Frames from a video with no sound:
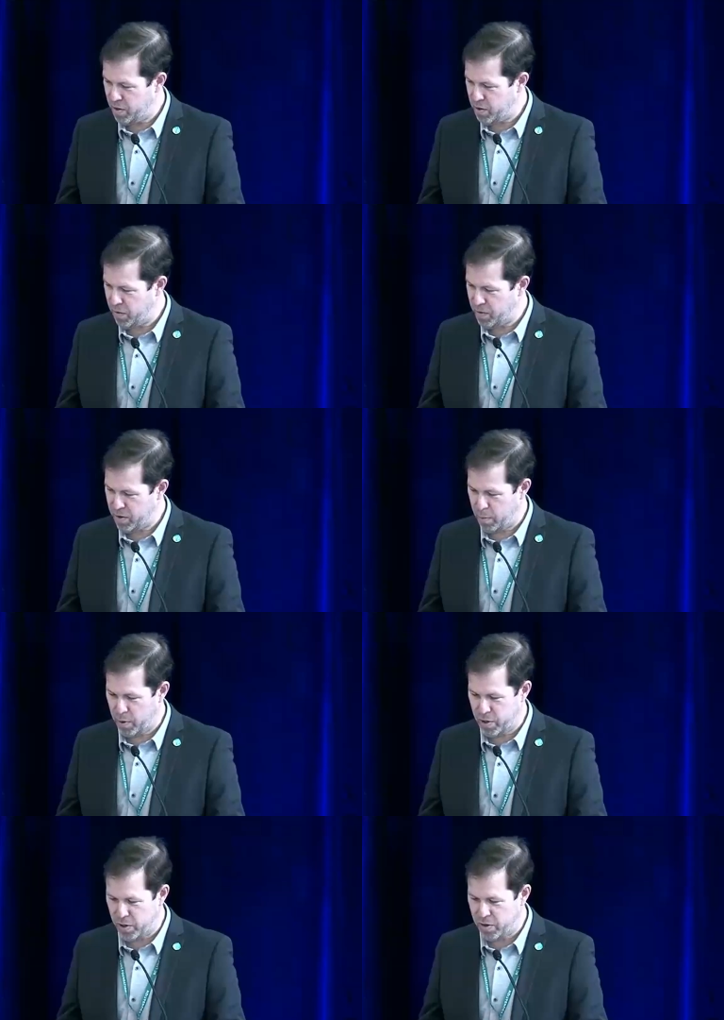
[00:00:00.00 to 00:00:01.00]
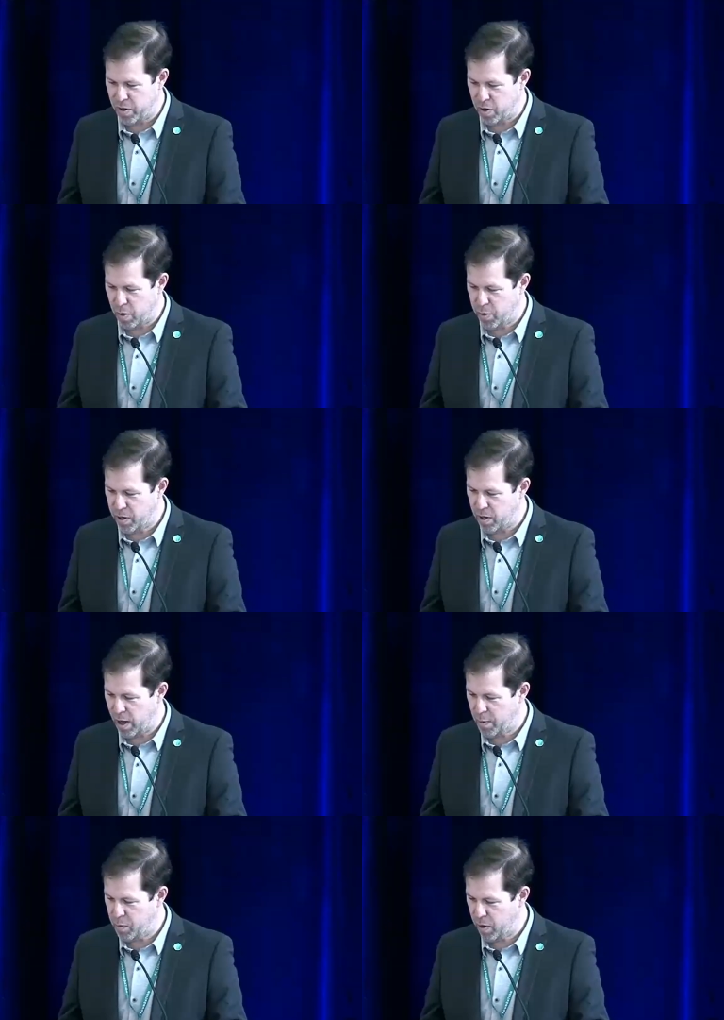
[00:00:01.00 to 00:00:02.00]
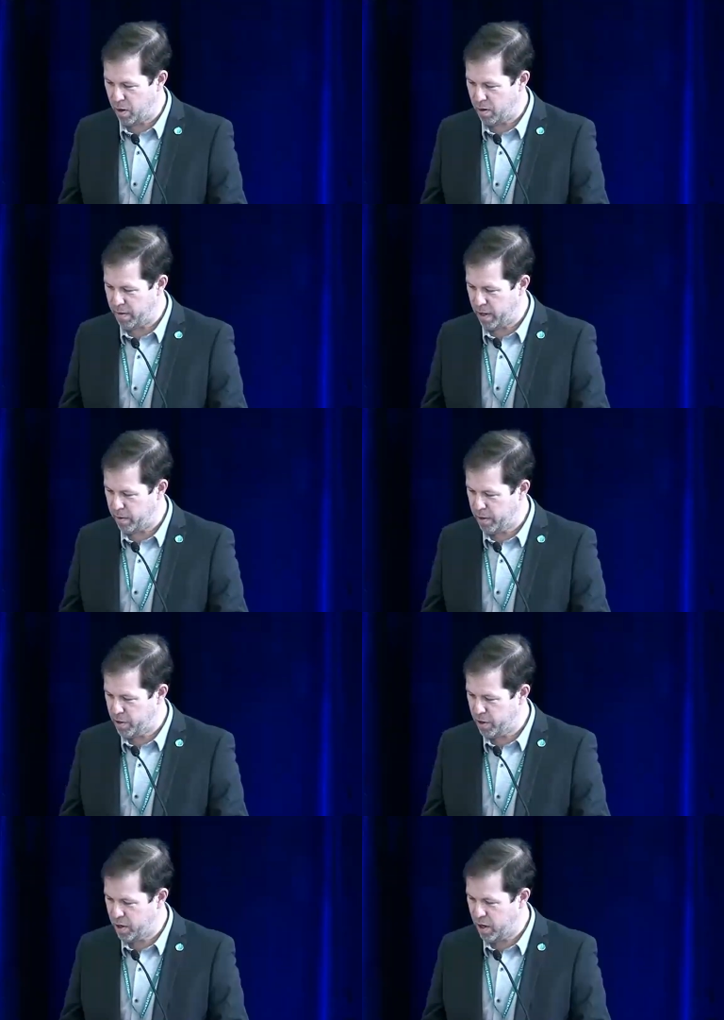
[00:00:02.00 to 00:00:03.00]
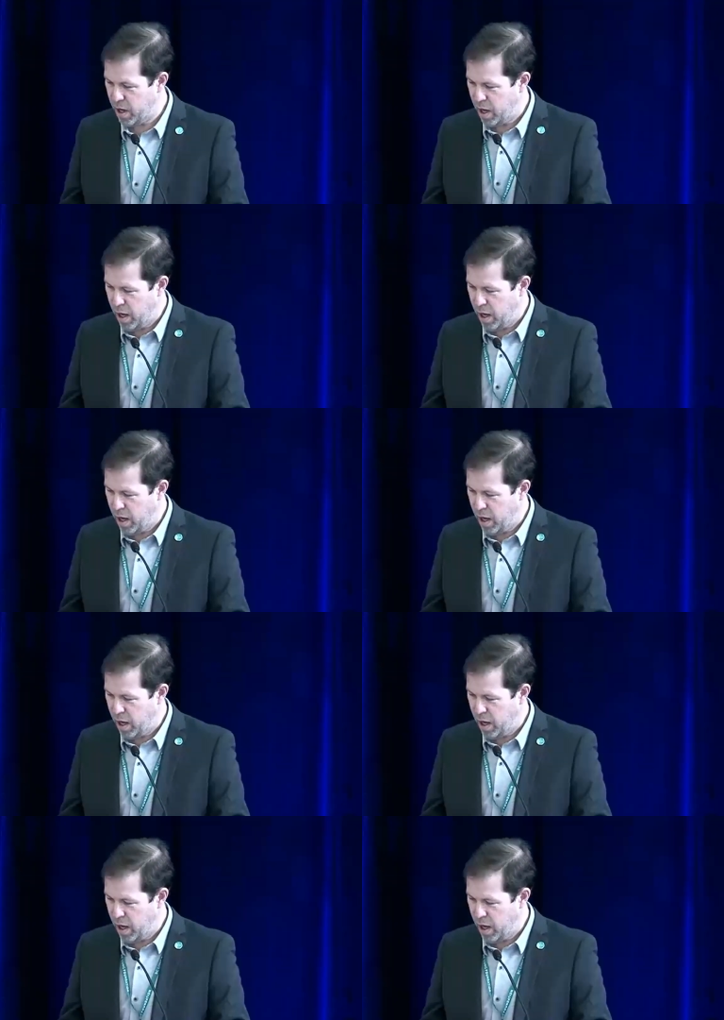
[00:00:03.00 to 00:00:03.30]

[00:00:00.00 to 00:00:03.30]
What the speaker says: surface temperatures in urban climate model evaluation,